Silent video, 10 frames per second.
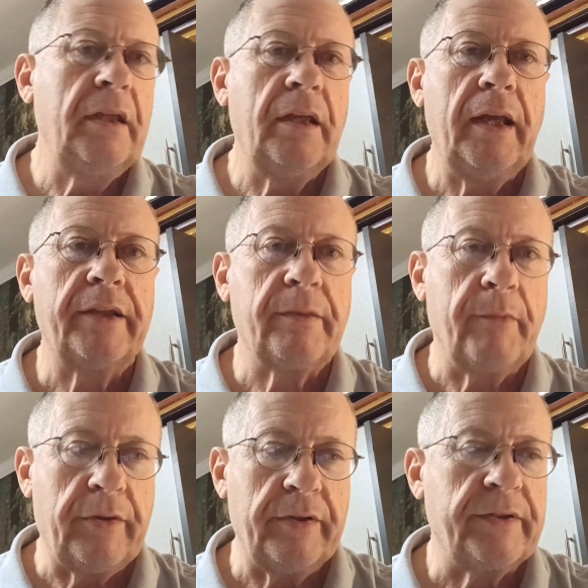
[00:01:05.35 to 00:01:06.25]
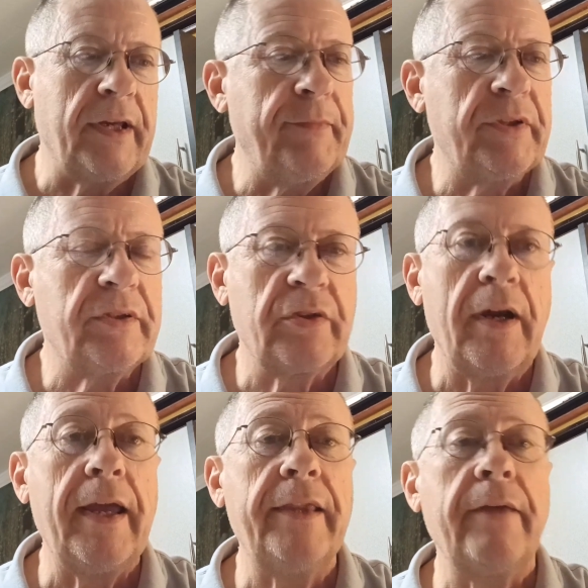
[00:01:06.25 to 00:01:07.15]
and some other assignments.
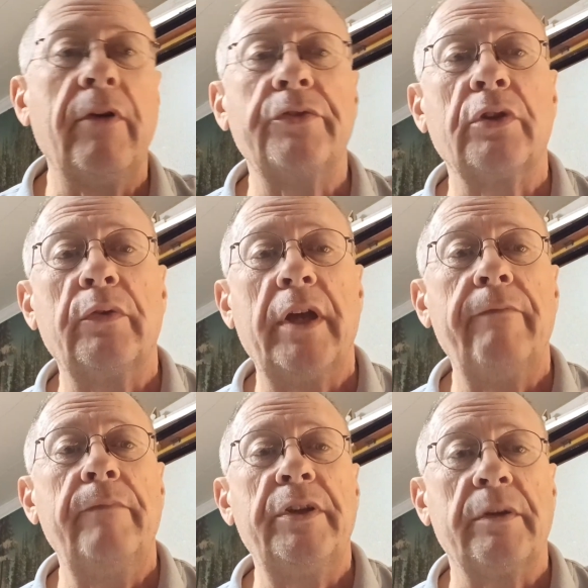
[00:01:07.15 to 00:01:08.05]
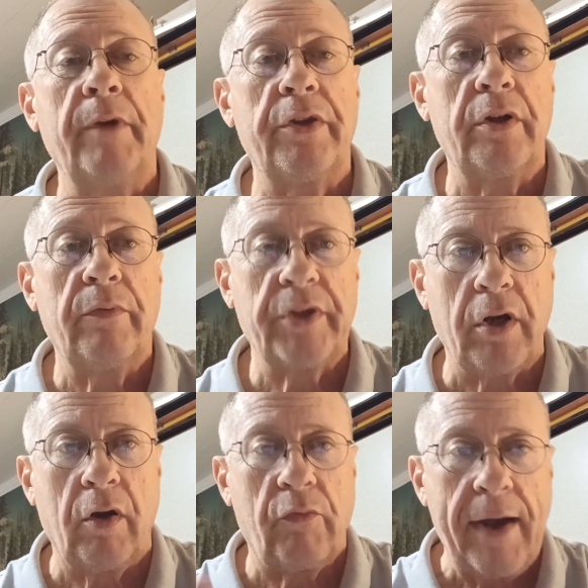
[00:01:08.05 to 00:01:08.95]
And they've also given me some other, what they
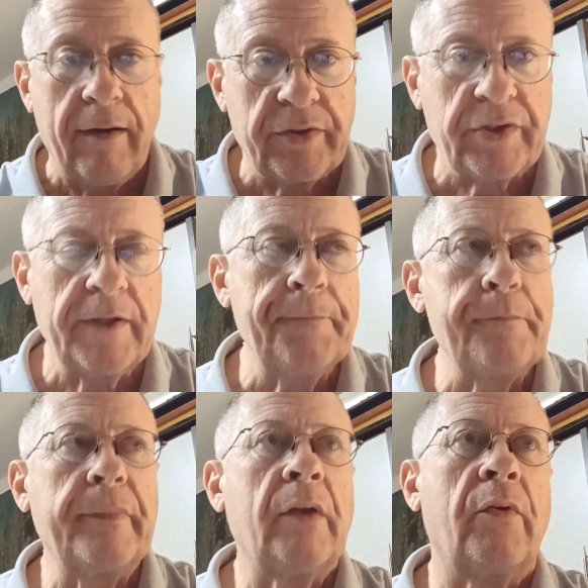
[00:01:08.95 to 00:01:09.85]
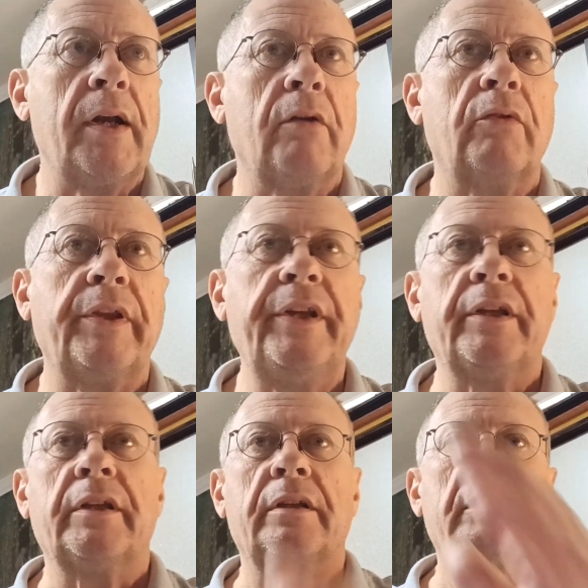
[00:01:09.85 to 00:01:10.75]
call, routes, where I go clean a